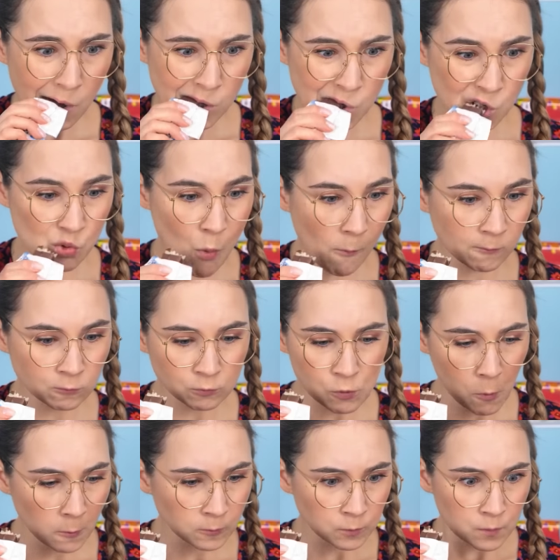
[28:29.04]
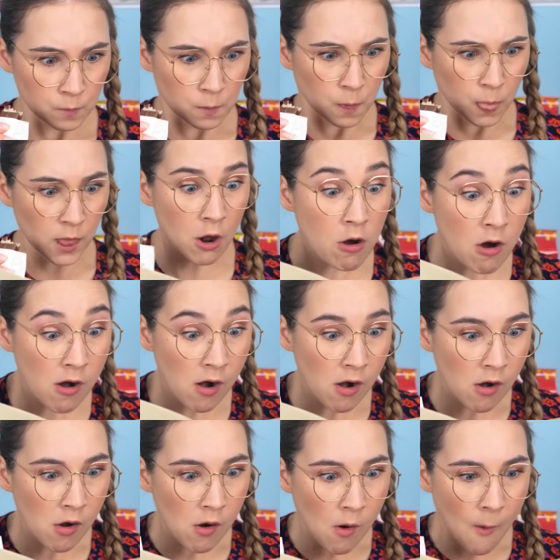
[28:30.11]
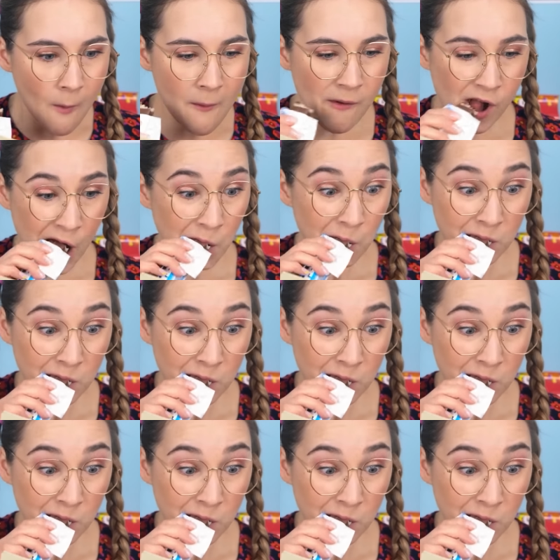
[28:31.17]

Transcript: jungle? No way! He totally